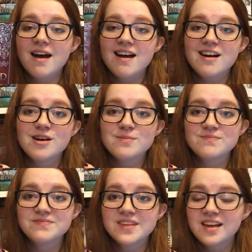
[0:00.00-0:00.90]

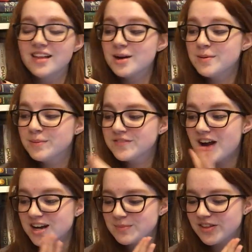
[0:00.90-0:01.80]
A lot of people have
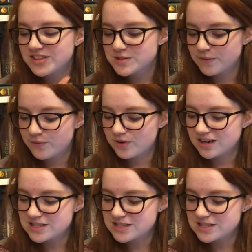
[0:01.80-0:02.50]
talked about this before.